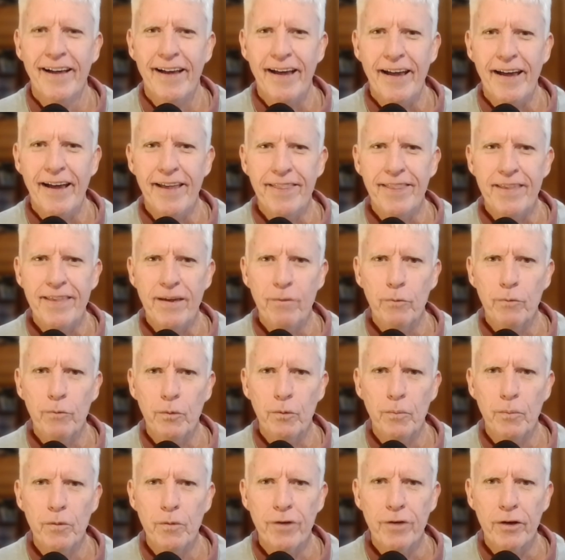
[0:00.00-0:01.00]
And then we'll
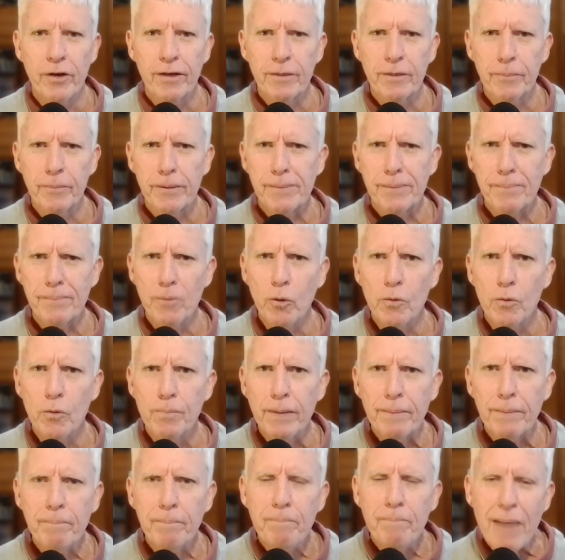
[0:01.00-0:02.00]
move on a little bit more.
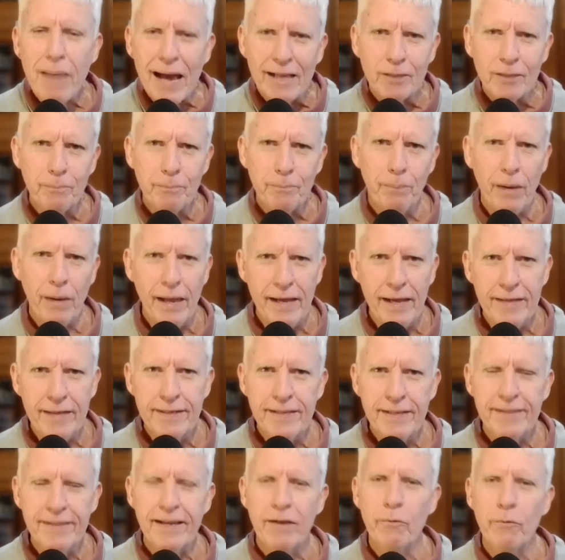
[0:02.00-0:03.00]
But mass
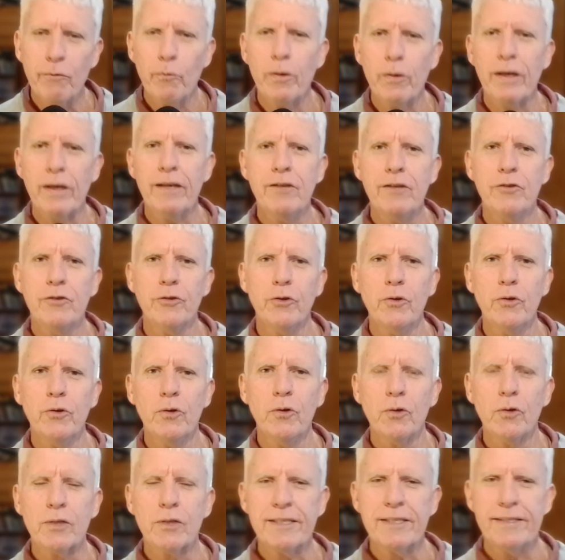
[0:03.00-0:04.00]
planting, they really do
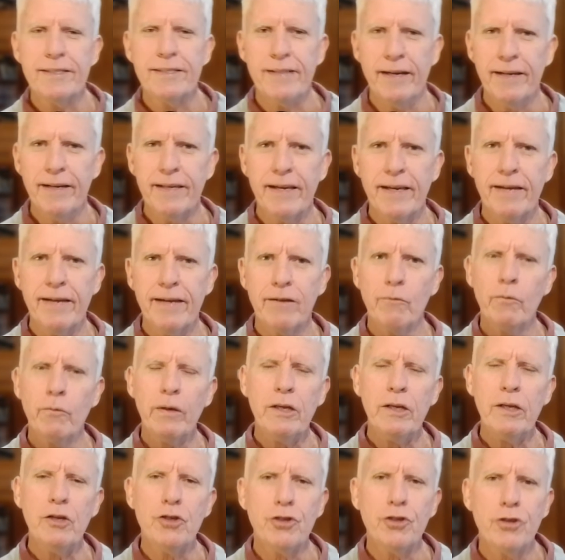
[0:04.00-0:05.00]
look stunning, and it
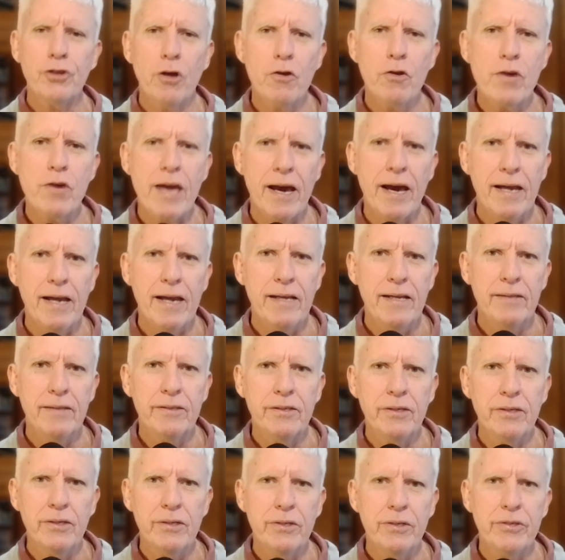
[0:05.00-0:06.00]
really
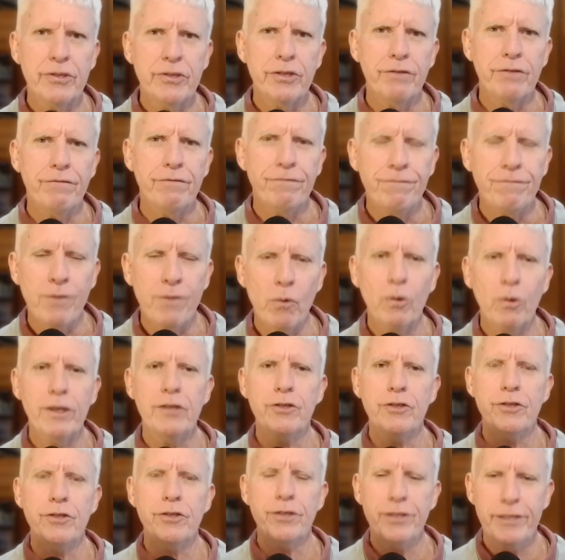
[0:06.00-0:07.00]
showcases the
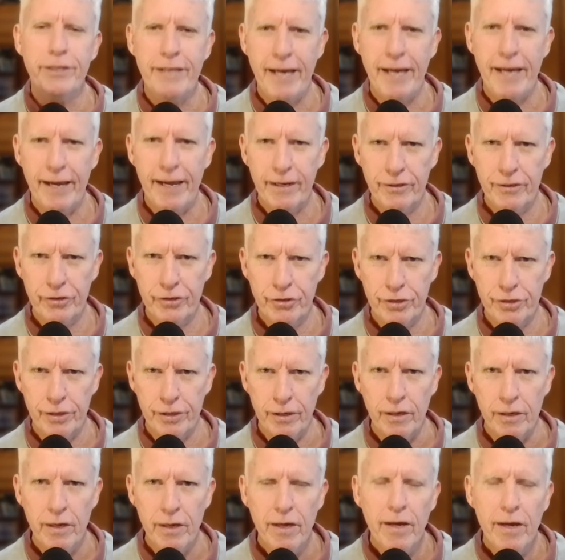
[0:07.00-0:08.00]
foliage
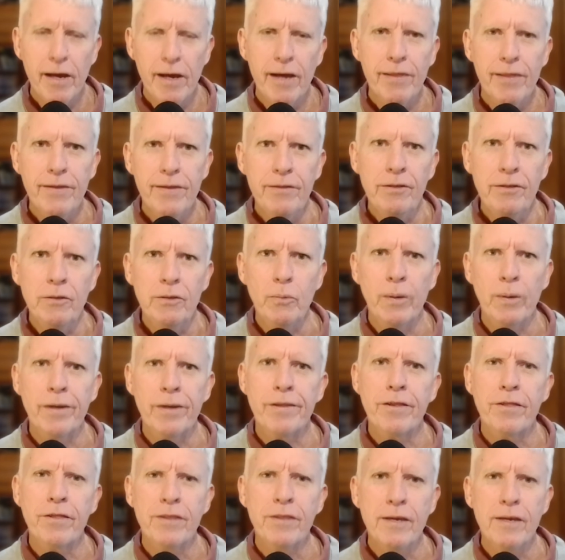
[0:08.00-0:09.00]
texture. And this is one
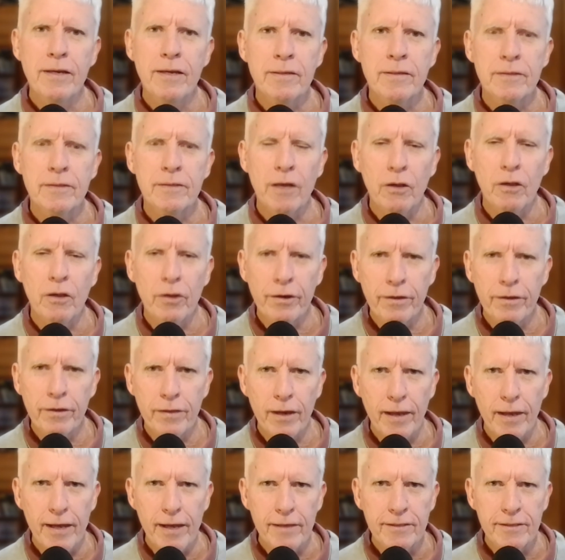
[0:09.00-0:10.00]
of the things a lot of the
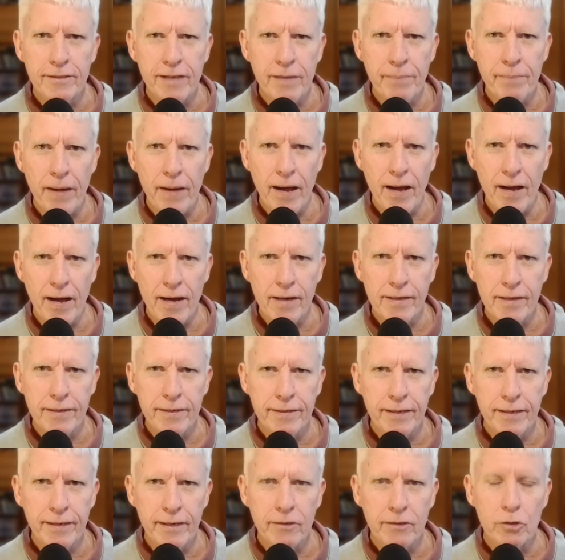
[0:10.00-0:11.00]
landscape
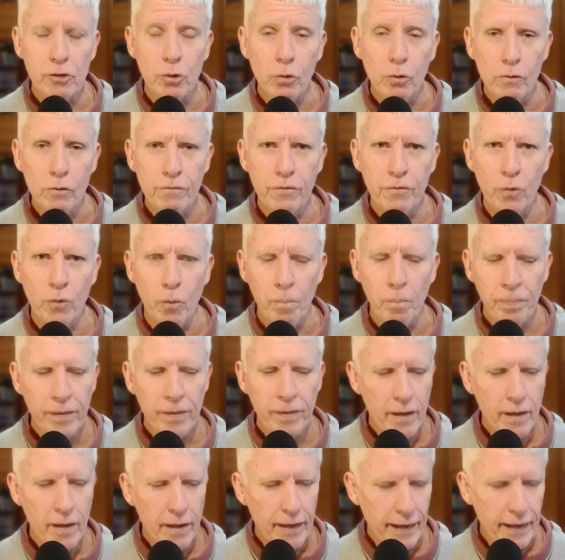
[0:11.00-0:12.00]
architects look for.
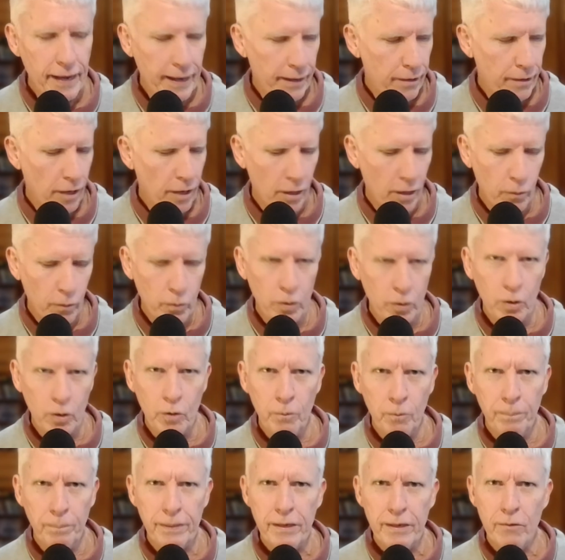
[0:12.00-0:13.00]
And I
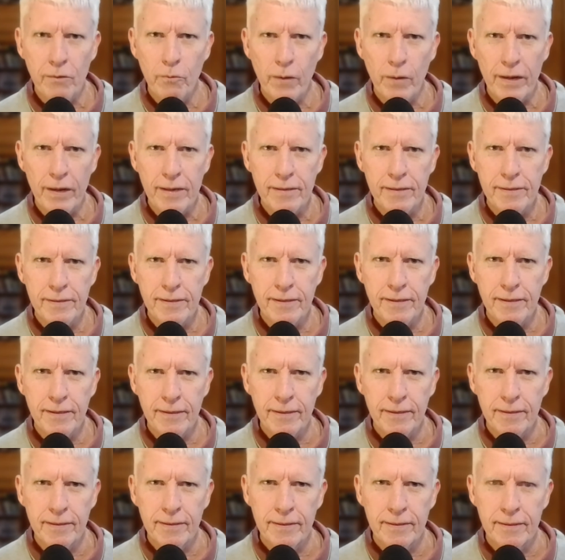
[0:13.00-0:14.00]
will be
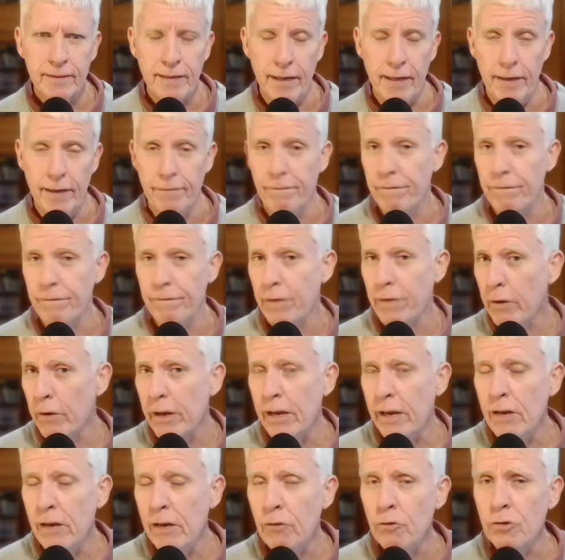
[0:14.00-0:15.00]
raising a very
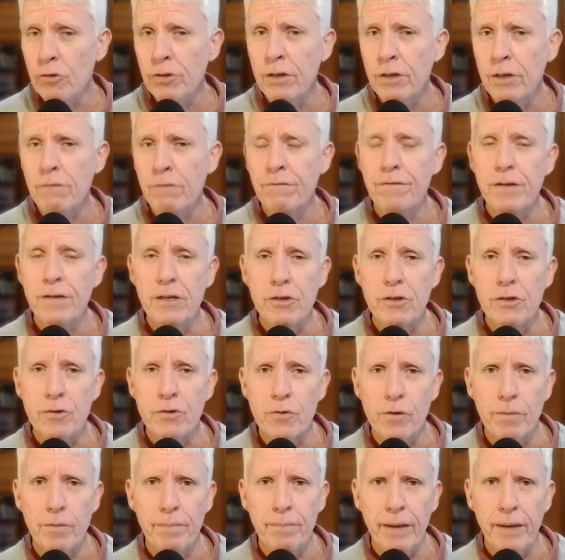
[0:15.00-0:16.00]
interesting
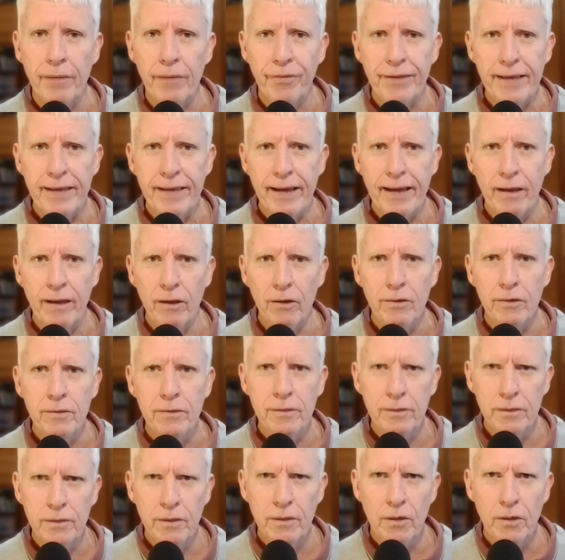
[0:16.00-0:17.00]
feature about the
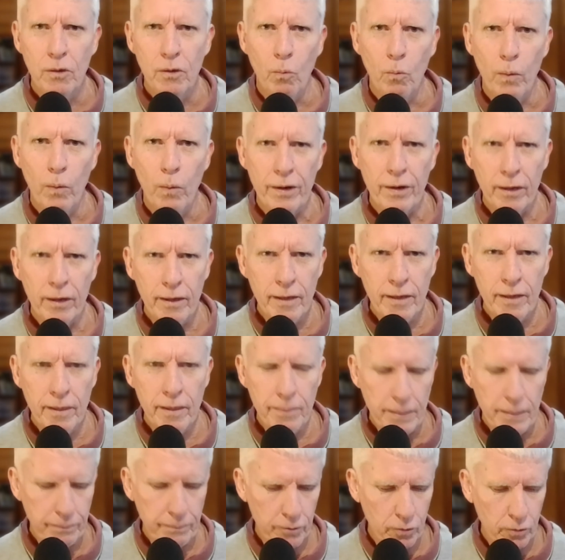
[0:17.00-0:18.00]
aloes when I
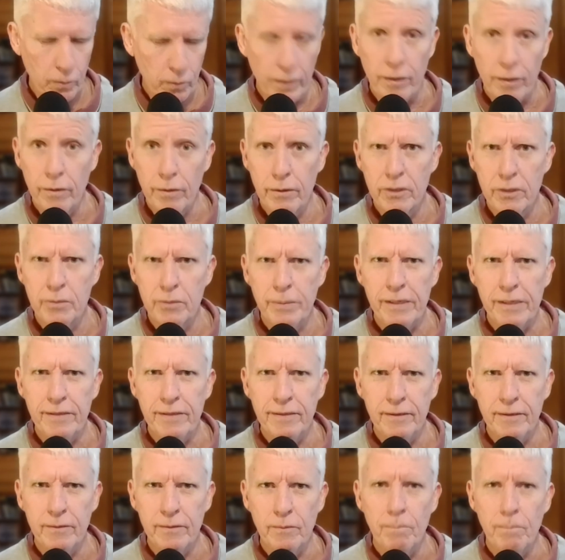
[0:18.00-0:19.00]
come up to one of the
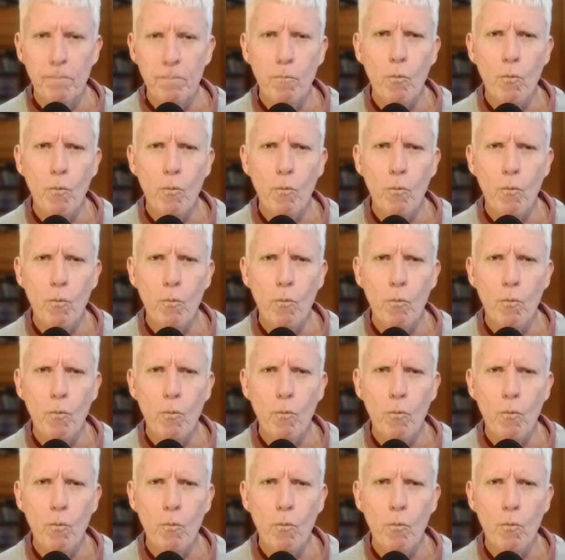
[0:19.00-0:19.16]
species.